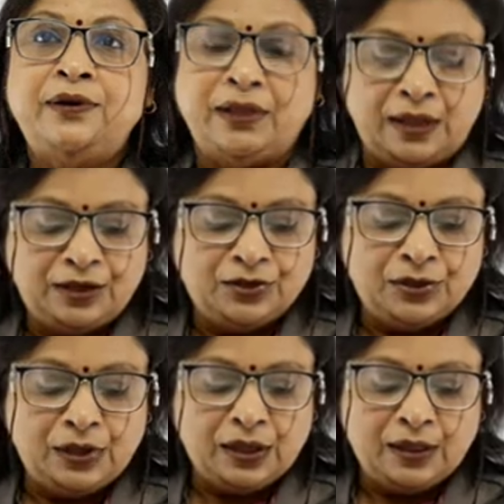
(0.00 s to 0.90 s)

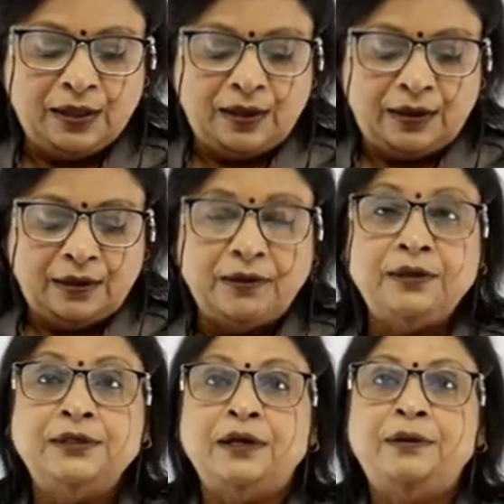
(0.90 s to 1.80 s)
transactions,
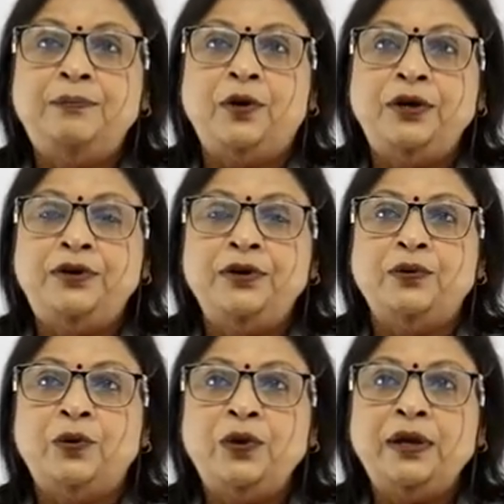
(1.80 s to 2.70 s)
reserve, monetary
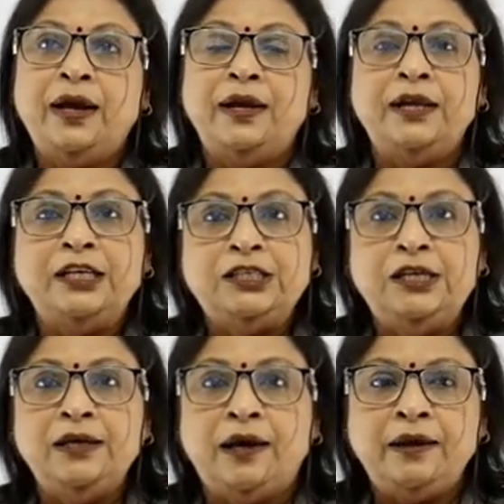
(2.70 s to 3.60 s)
gold, and
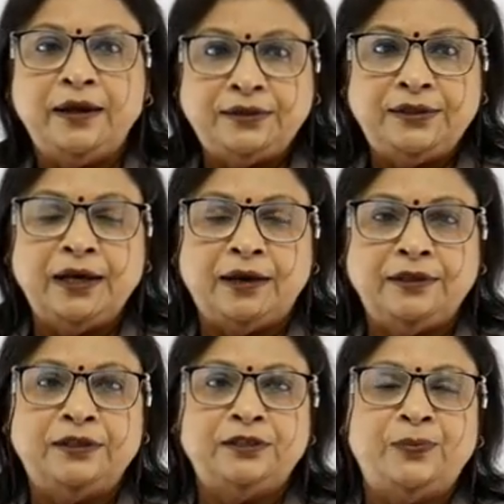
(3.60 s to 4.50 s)
SDR. SDR
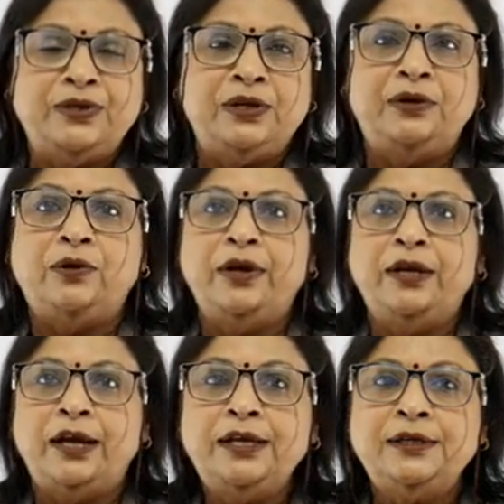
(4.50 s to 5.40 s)
is the special
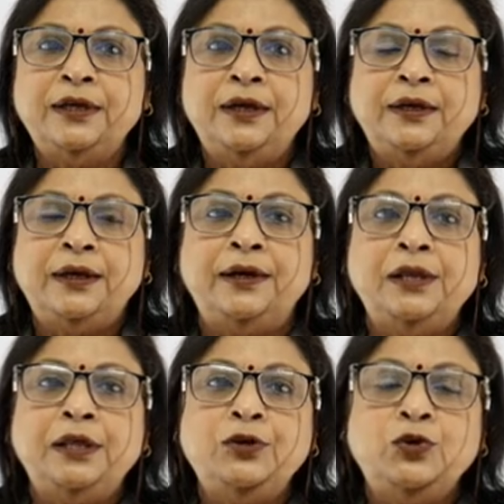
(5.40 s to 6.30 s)
drawing right that
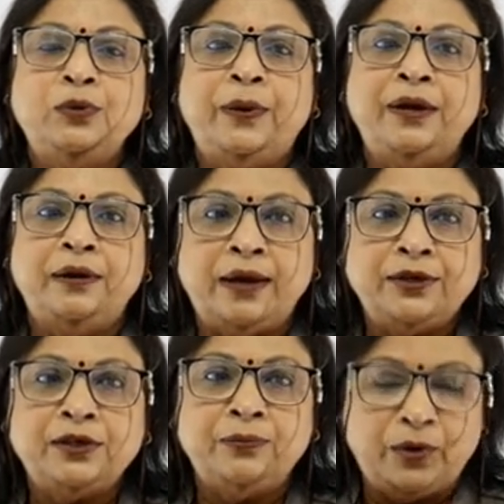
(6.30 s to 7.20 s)
is issued by
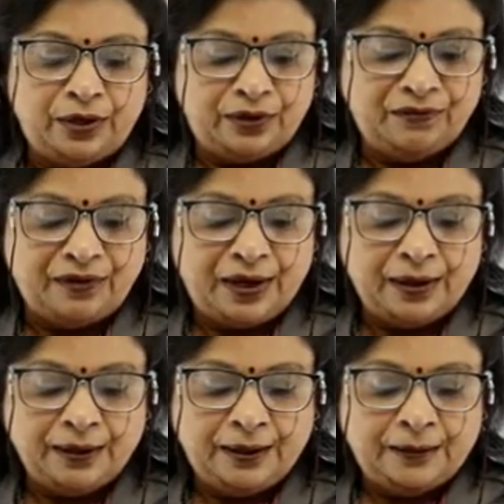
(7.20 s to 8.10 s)
International Monetary
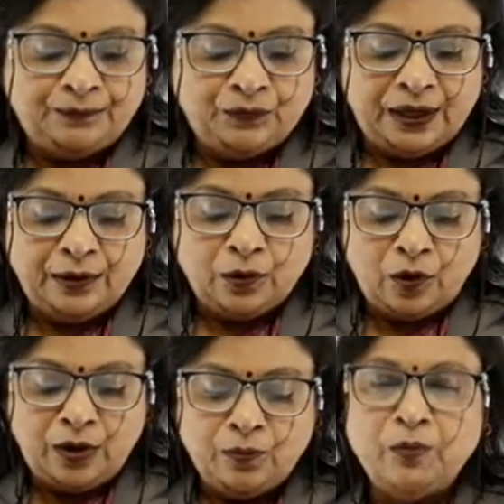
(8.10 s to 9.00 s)
Fund. Then
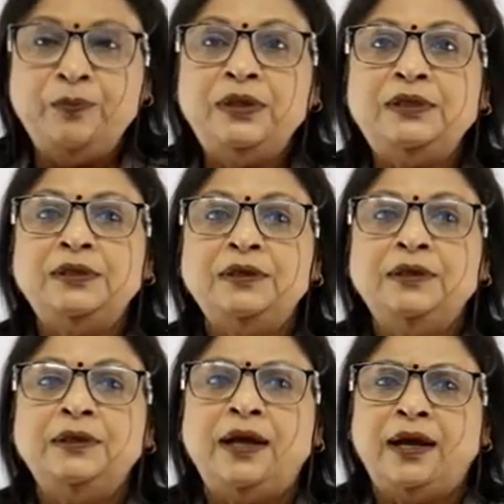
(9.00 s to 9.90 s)
gold movements
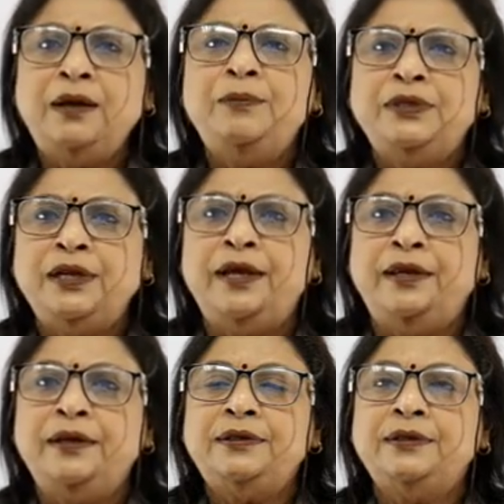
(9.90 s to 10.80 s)
and
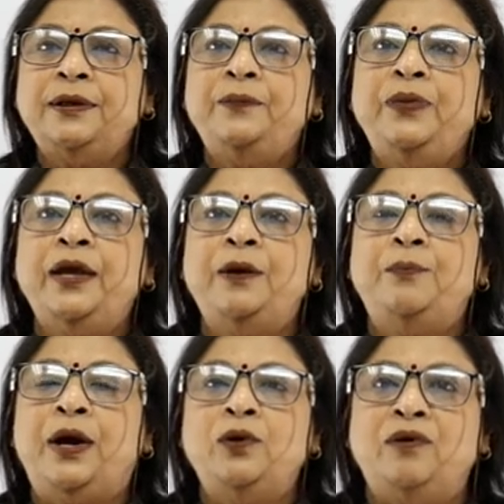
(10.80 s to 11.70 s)
miscellaneous, they are
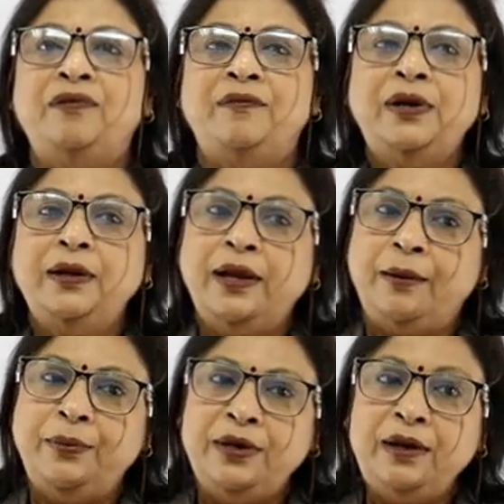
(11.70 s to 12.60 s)
part of our
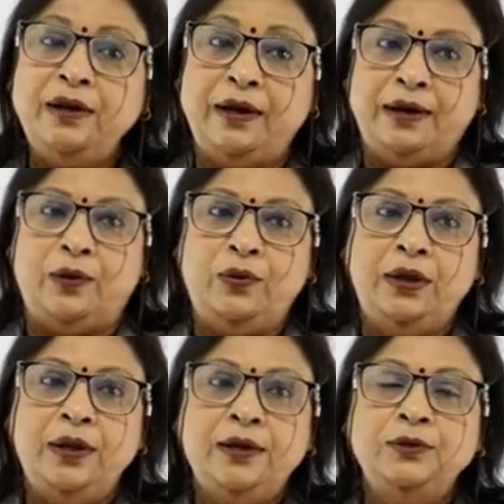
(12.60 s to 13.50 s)
capital account.
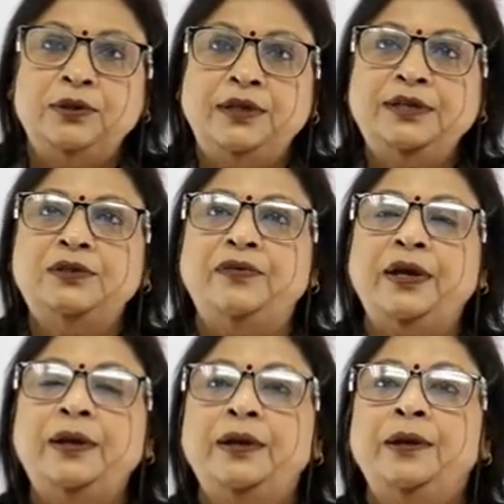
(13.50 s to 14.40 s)
So this
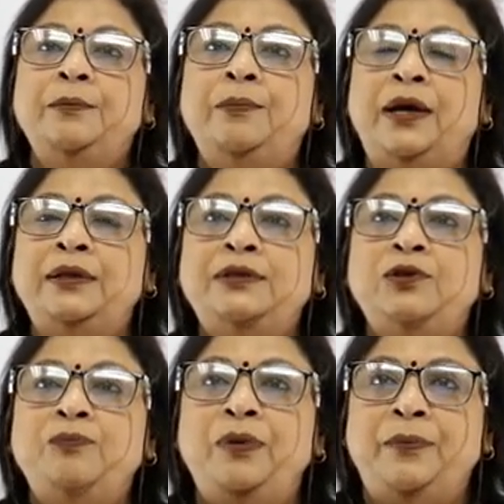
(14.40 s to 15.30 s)
way, balance
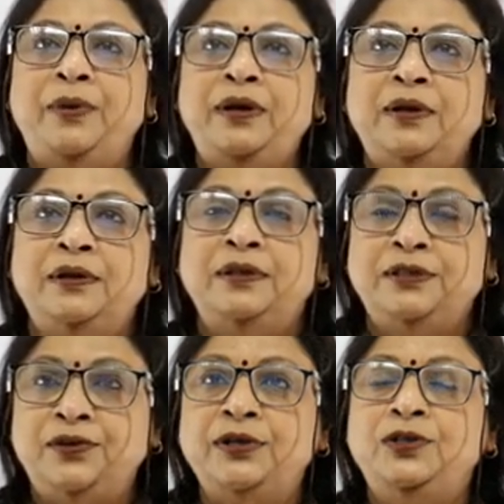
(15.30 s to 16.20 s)
of payment, the
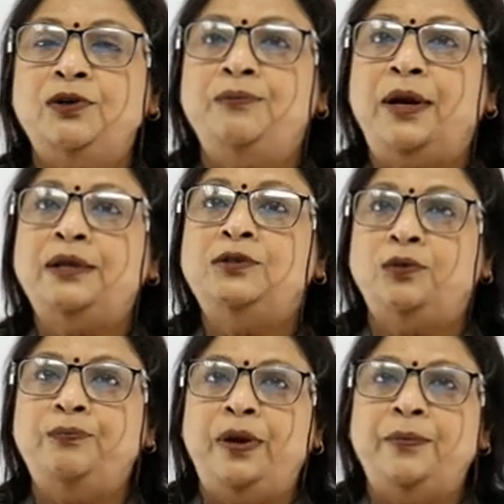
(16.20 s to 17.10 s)
structure of balance
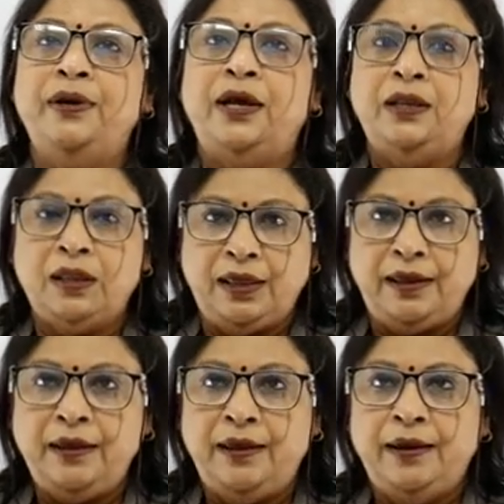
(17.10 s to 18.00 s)
of payment, I'll
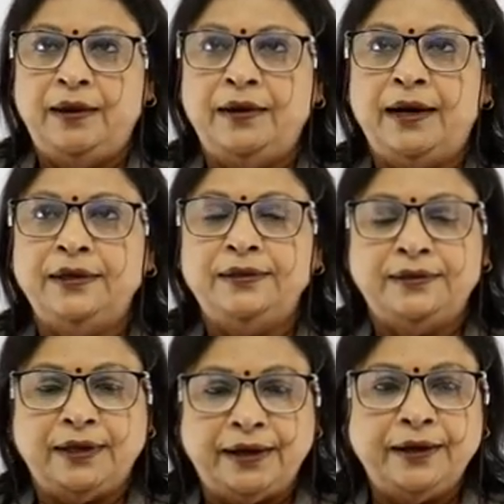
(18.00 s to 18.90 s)
say, that
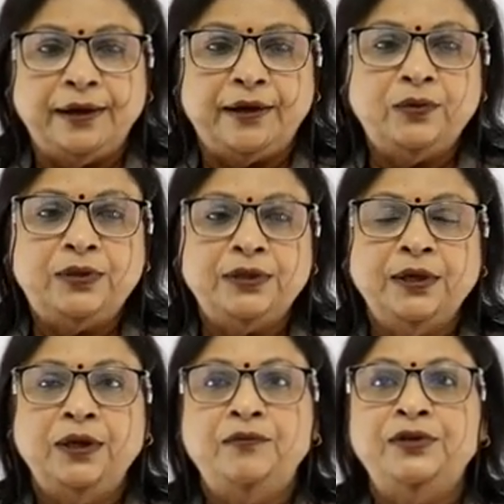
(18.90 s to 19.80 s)
is current account,
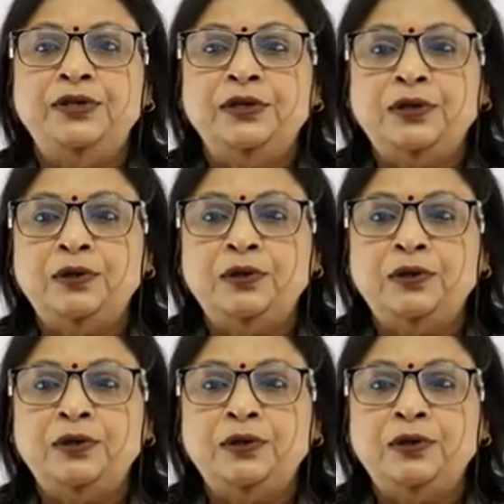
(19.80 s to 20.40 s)
which includes